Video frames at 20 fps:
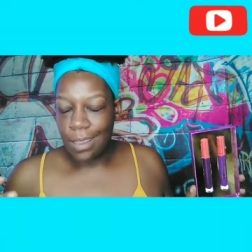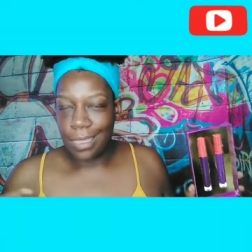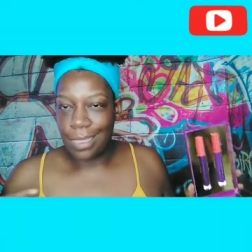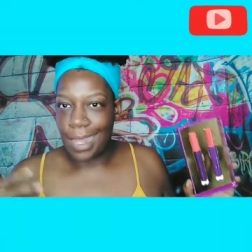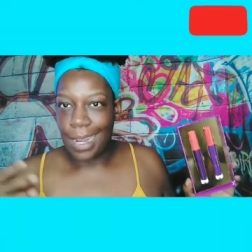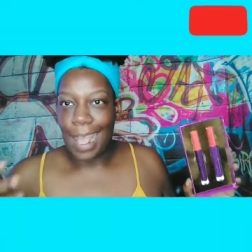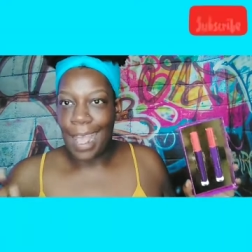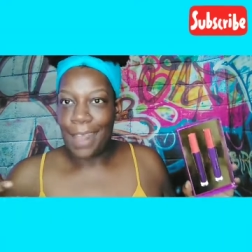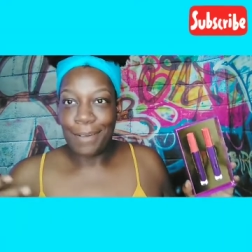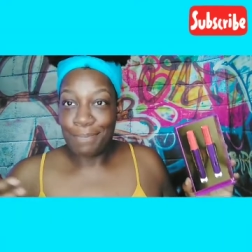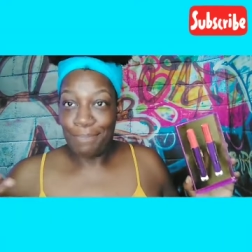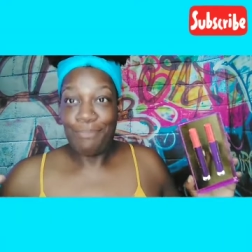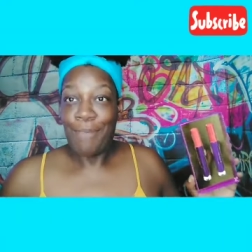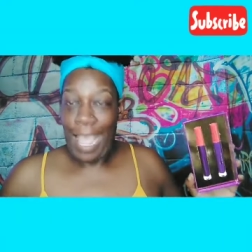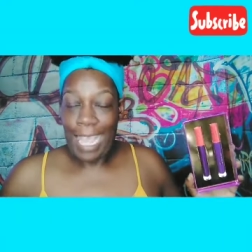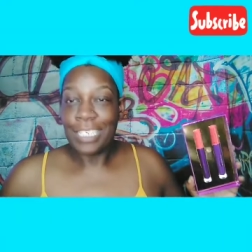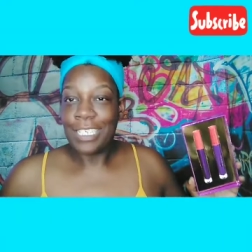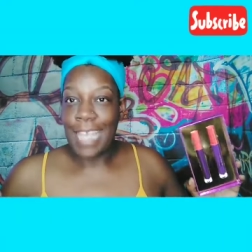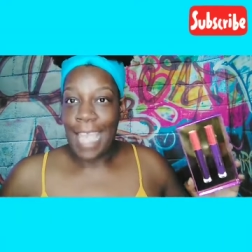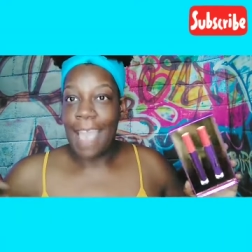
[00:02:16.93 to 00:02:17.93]
that I
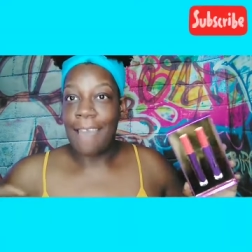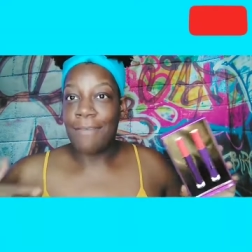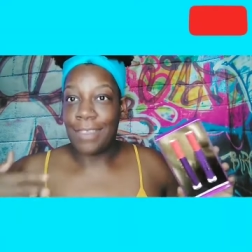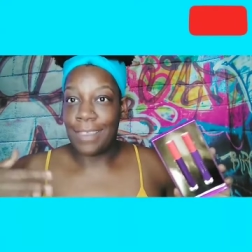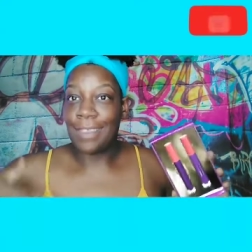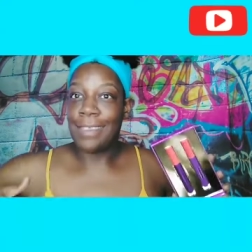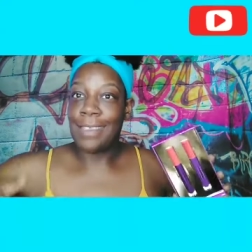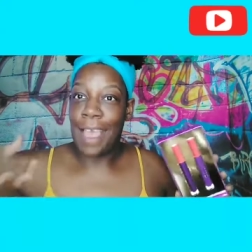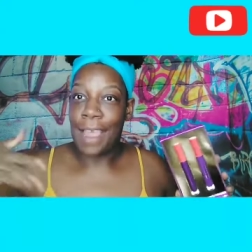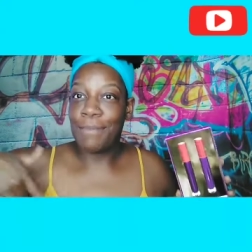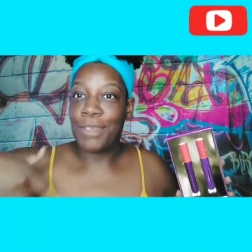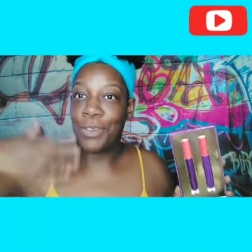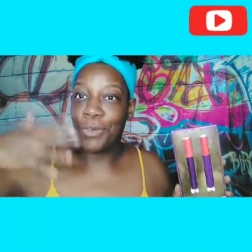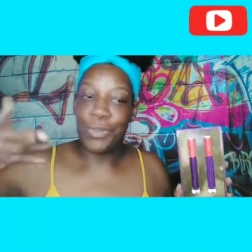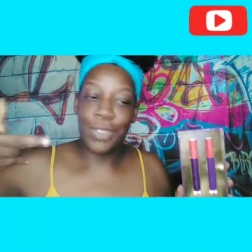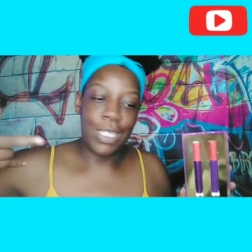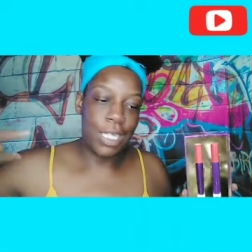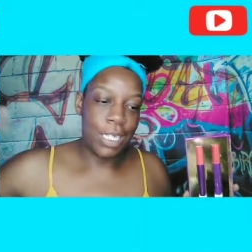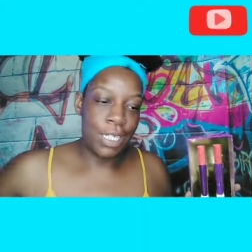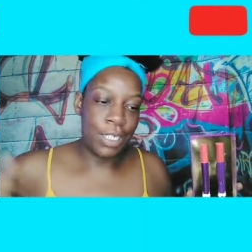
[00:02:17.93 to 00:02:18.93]
actually had time to
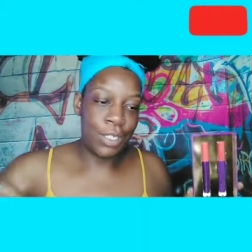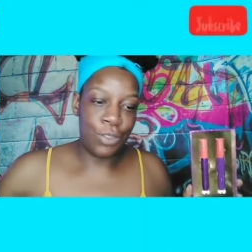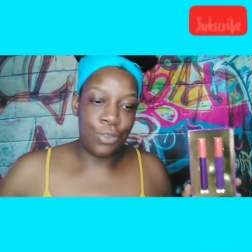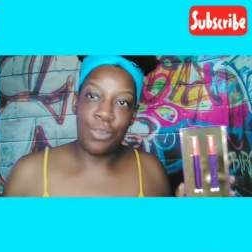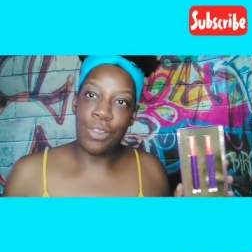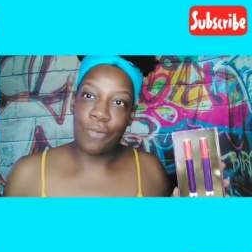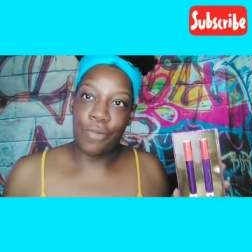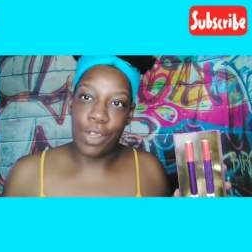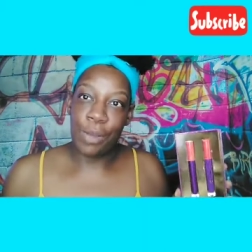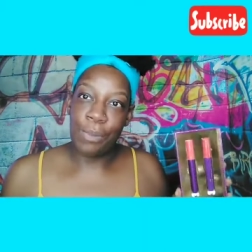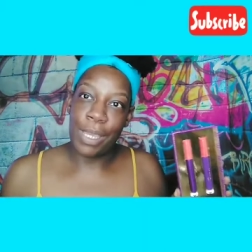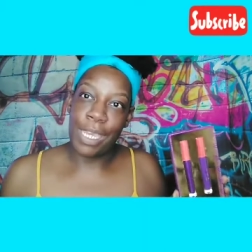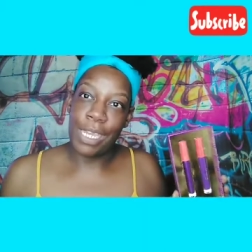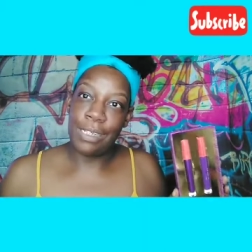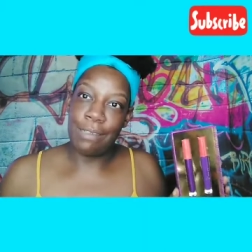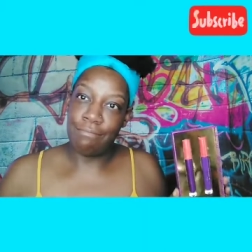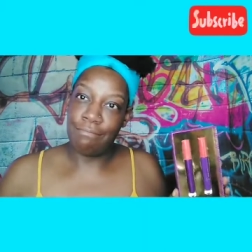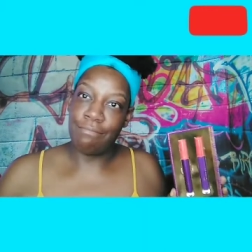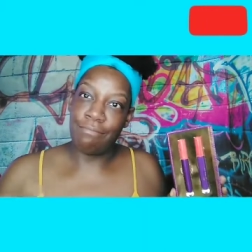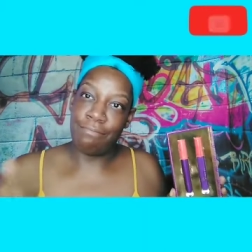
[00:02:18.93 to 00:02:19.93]
really do the
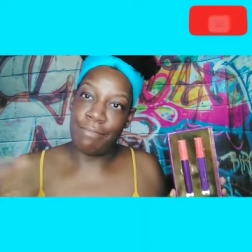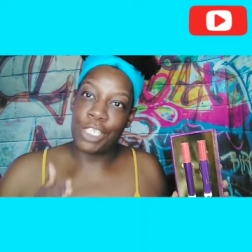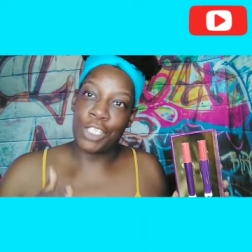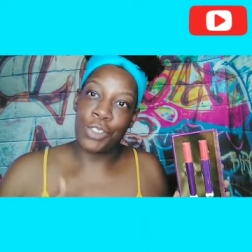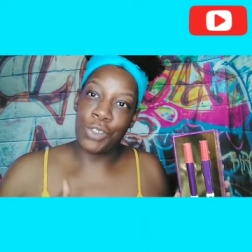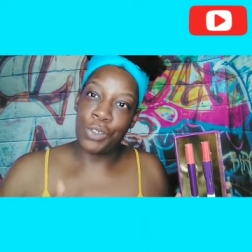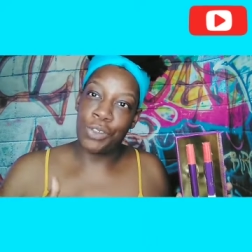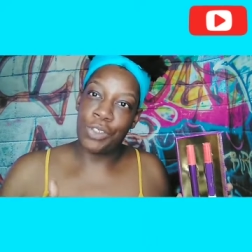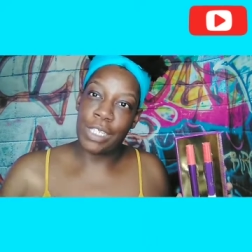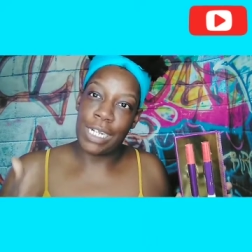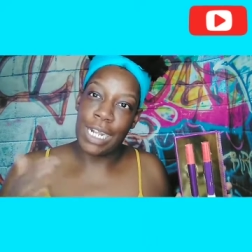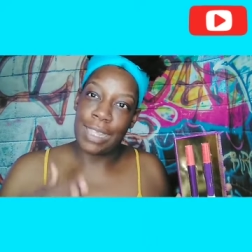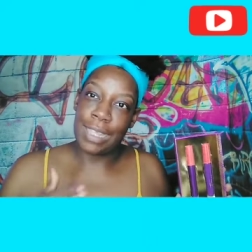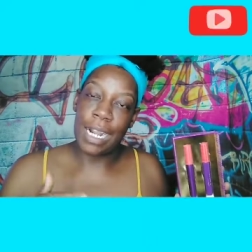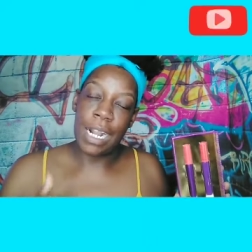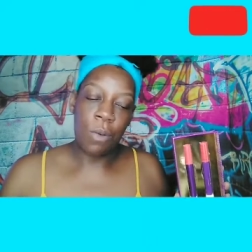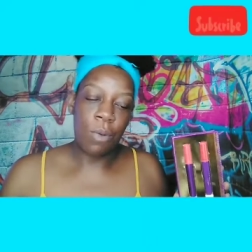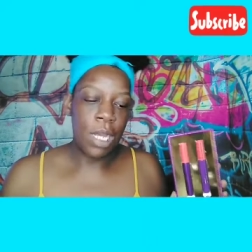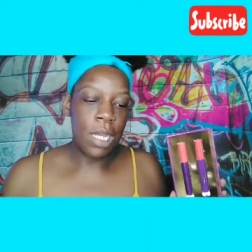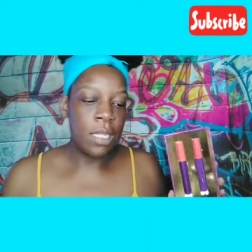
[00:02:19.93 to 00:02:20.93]
filming much sooner than I
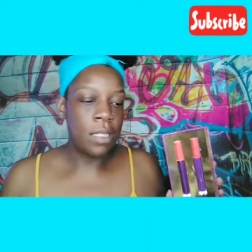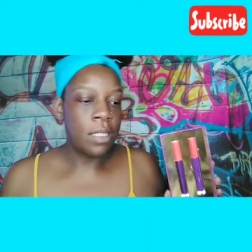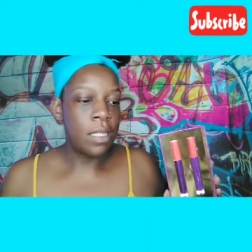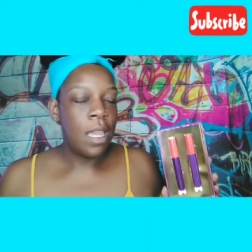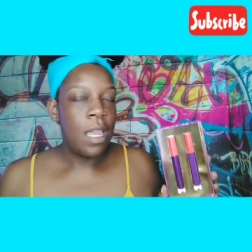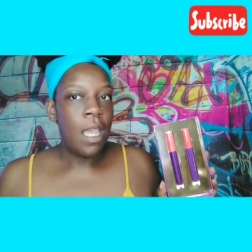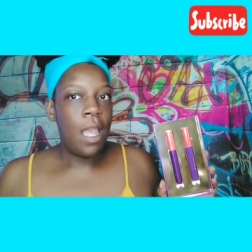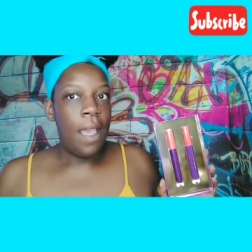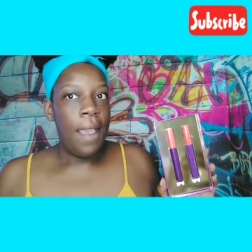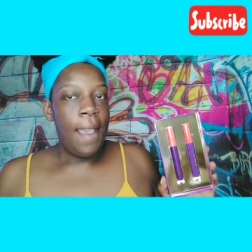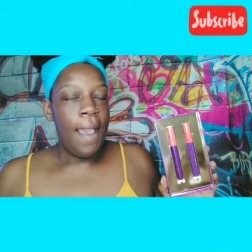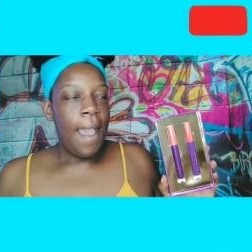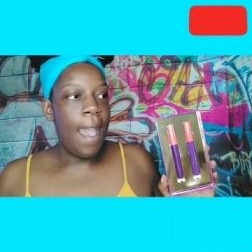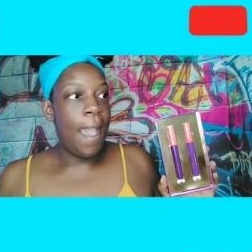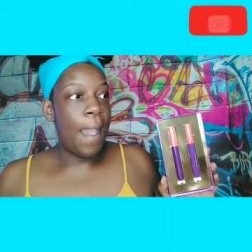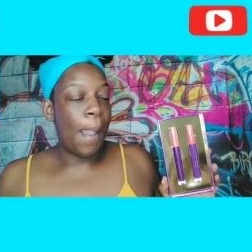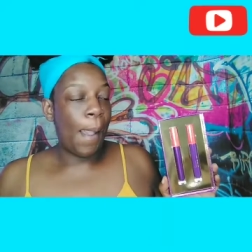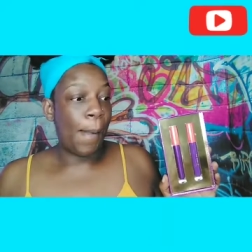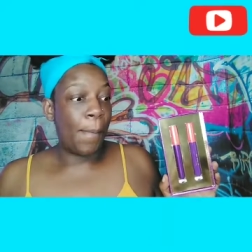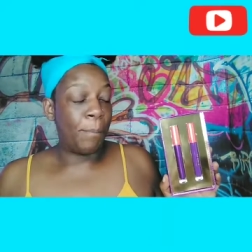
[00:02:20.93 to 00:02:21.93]
thought I was.
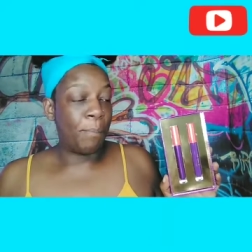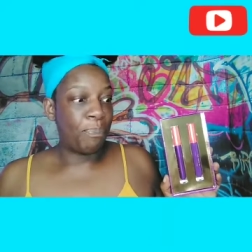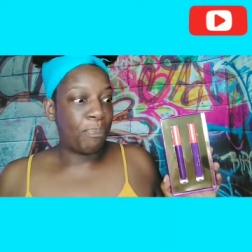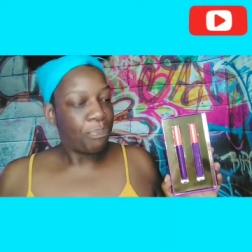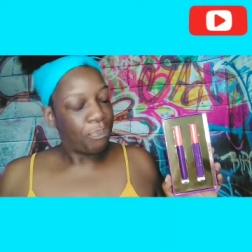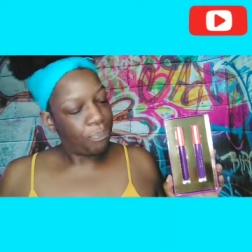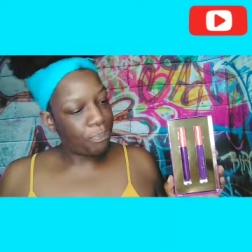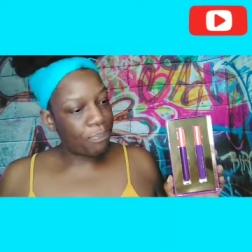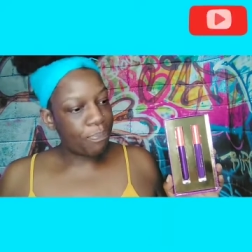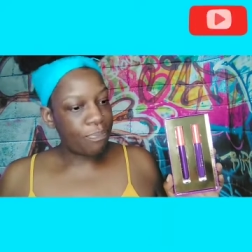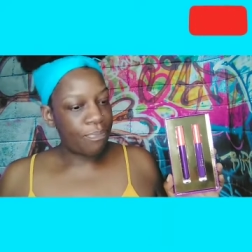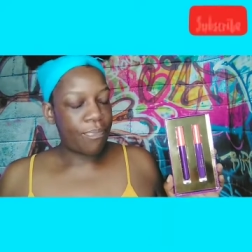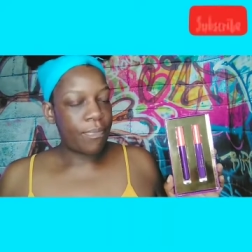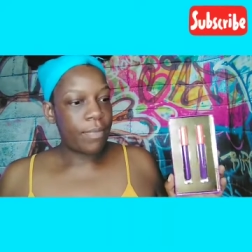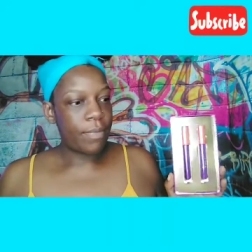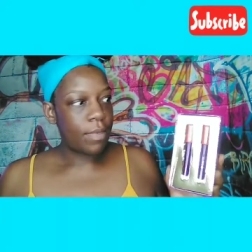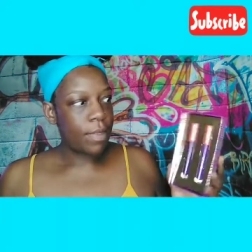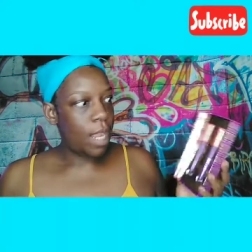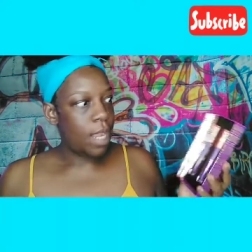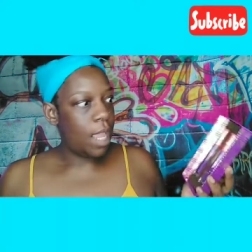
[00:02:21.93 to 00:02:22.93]
Um,
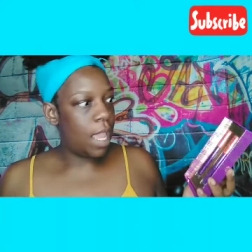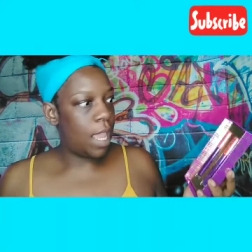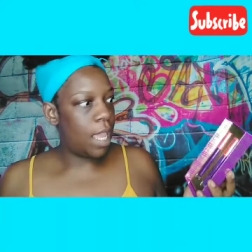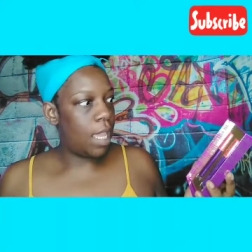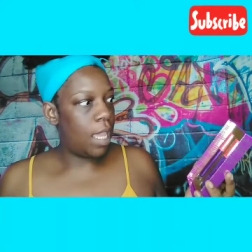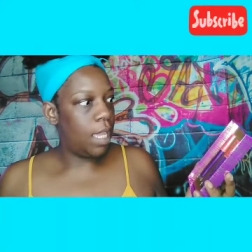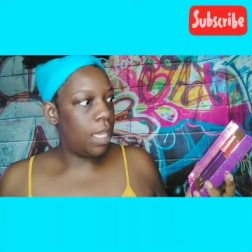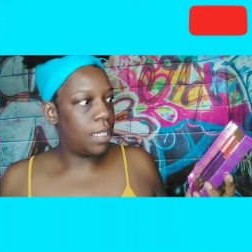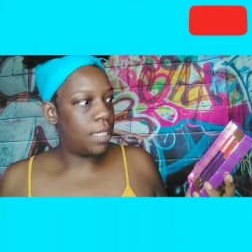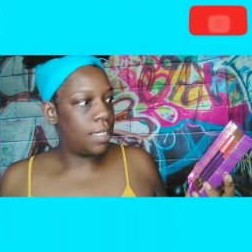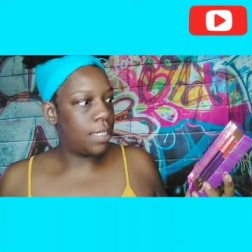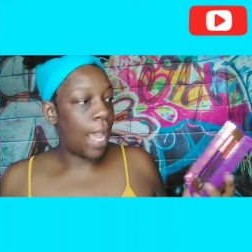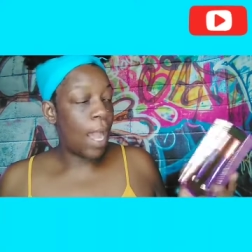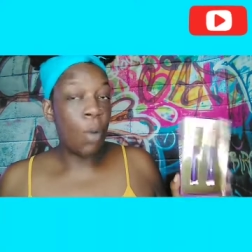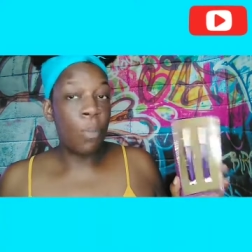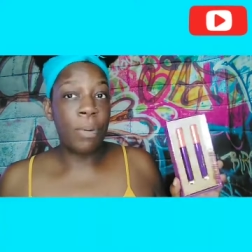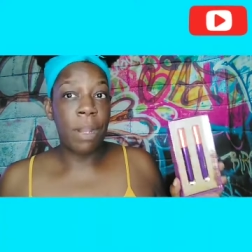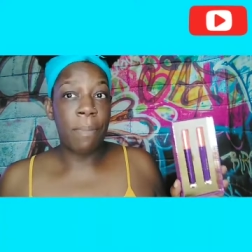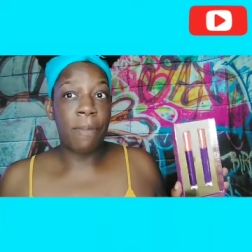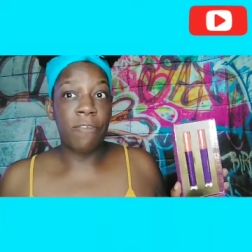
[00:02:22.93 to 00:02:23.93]
and I
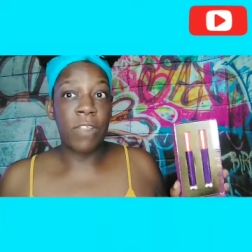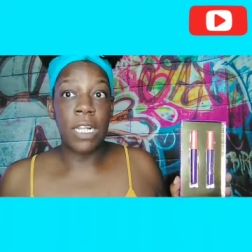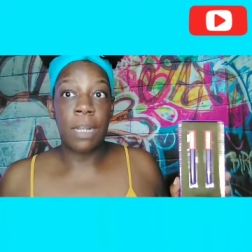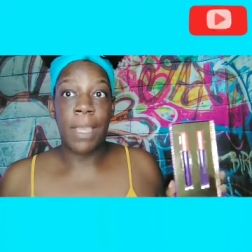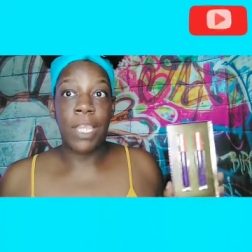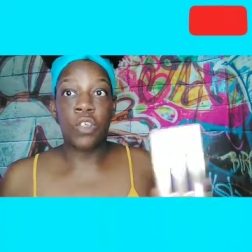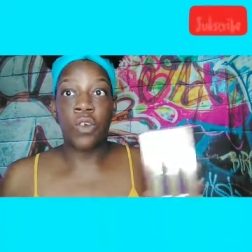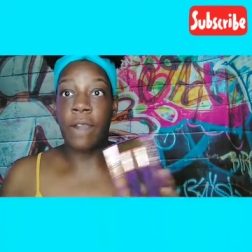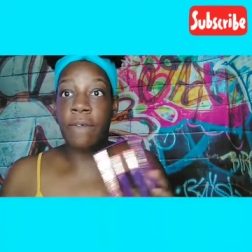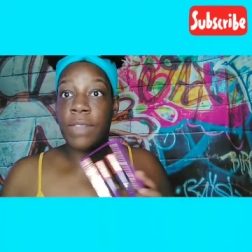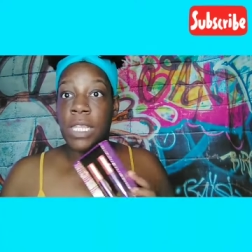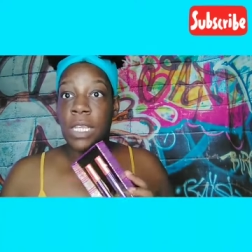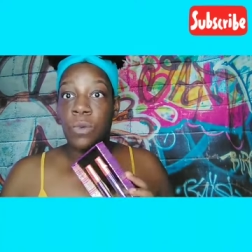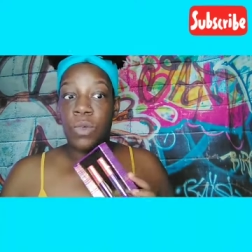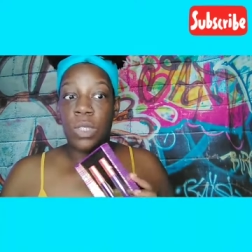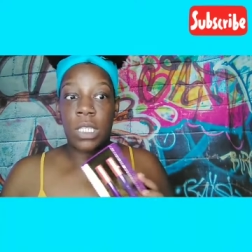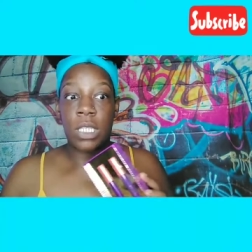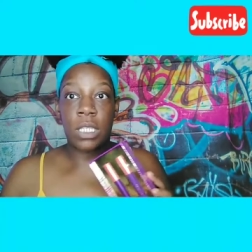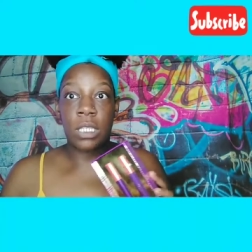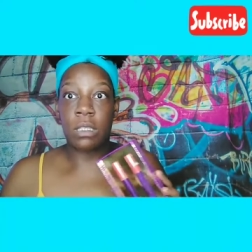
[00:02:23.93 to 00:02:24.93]
opened up everything to make sure everything
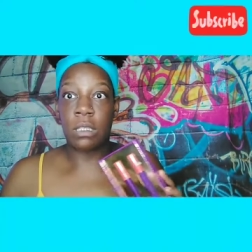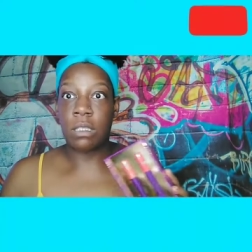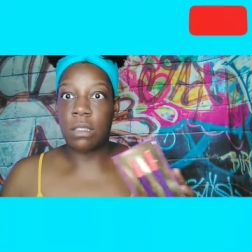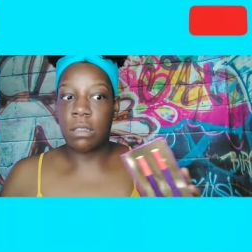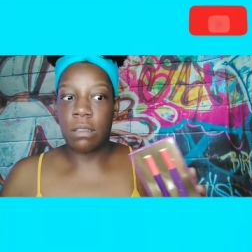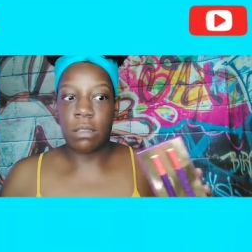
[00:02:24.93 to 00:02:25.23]
was